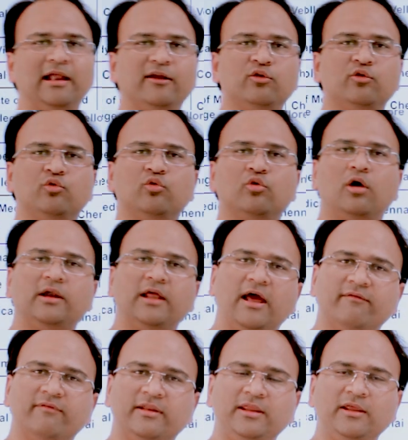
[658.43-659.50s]
that you do not
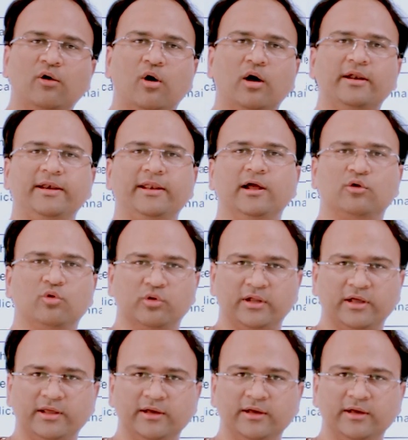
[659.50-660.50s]
have any All India quota